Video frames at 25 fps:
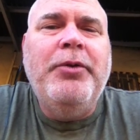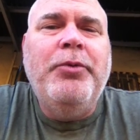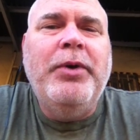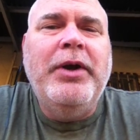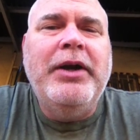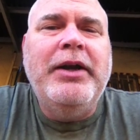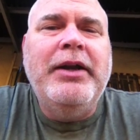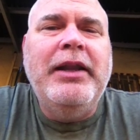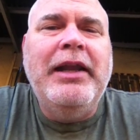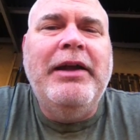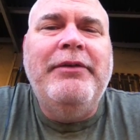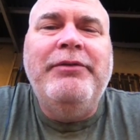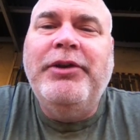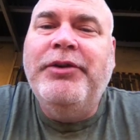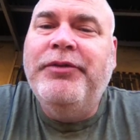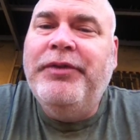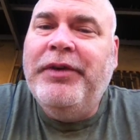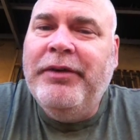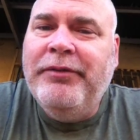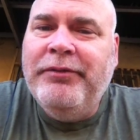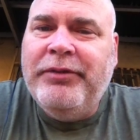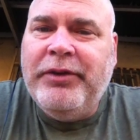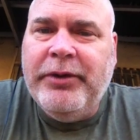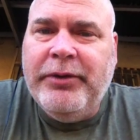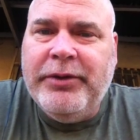what level of
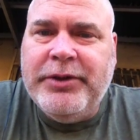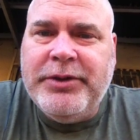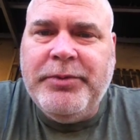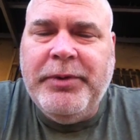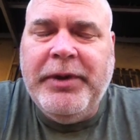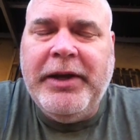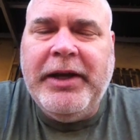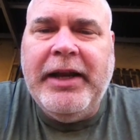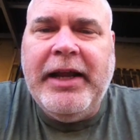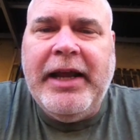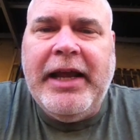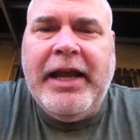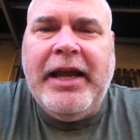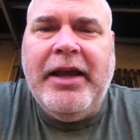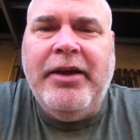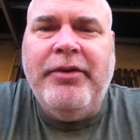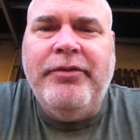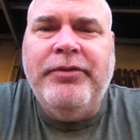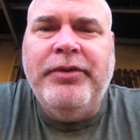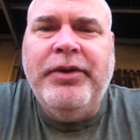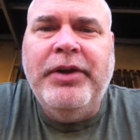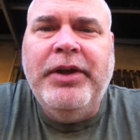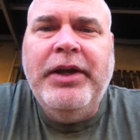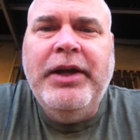influence we can have,